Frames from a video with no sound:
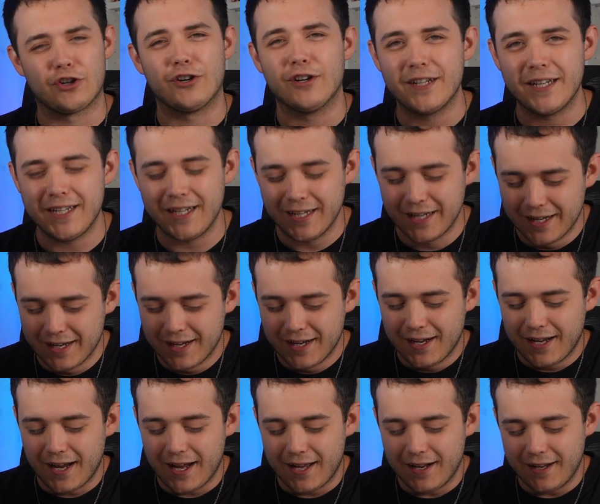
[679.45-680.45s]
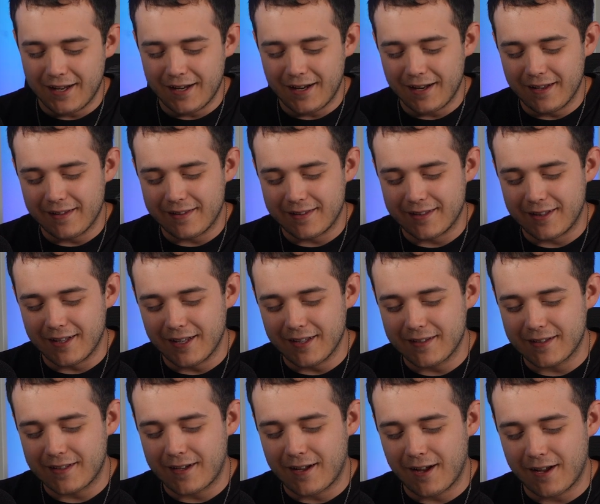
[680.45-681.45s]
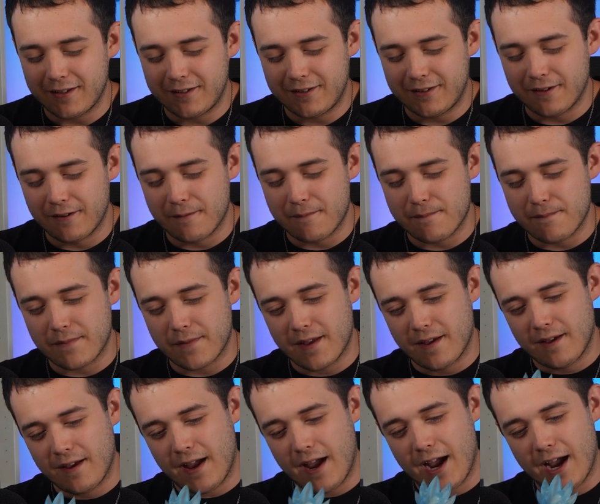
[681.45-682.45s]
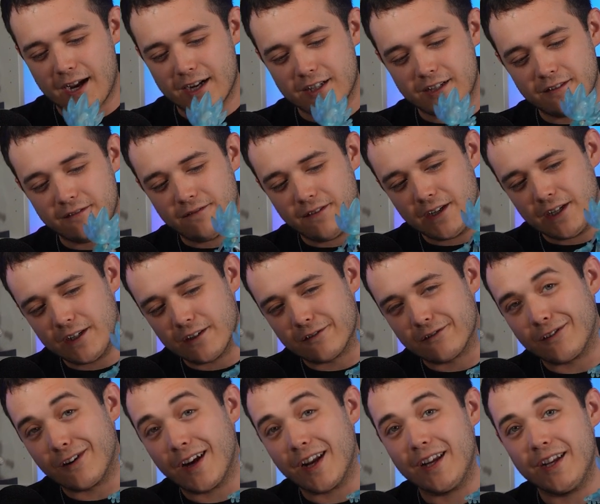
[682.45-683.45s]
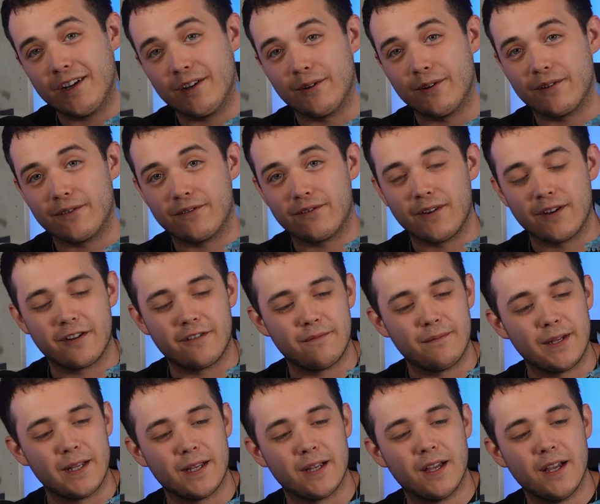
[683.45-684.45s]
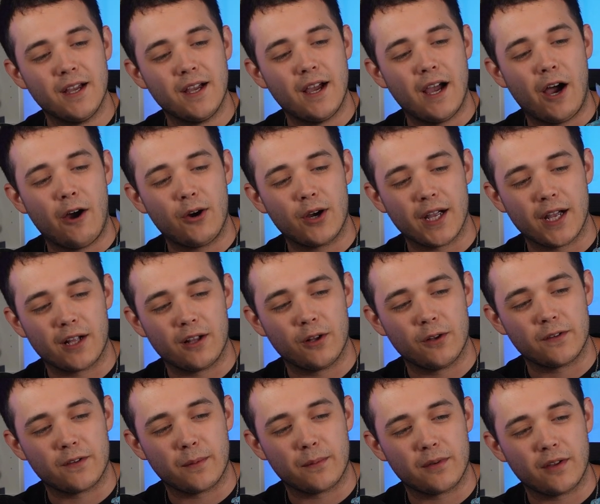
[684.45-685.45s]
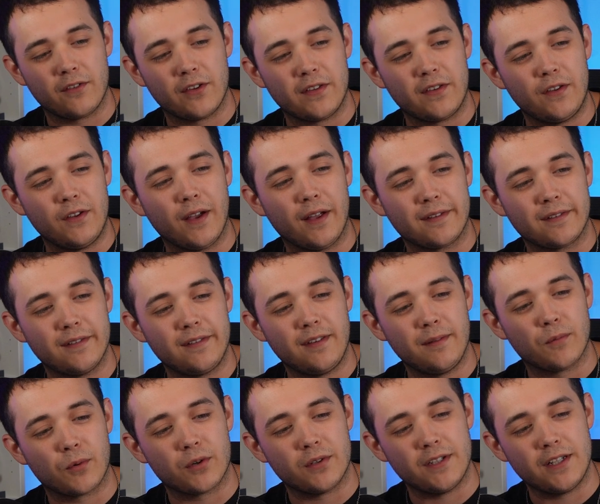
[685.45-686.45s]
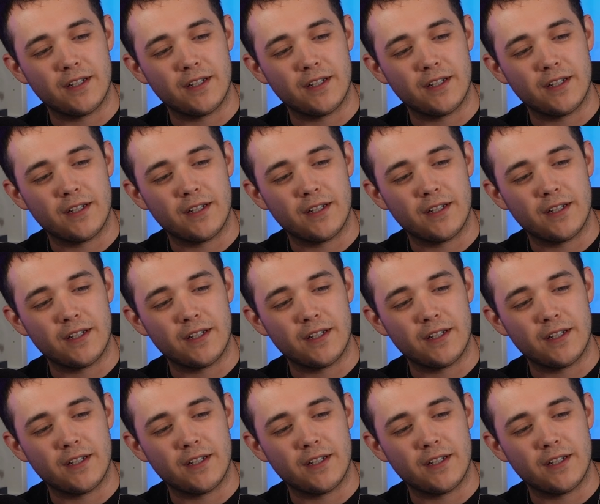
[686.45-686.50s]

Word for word: journey, and it is this custom action figure right here in front of me. I'll get close-ups of it so you guys can see more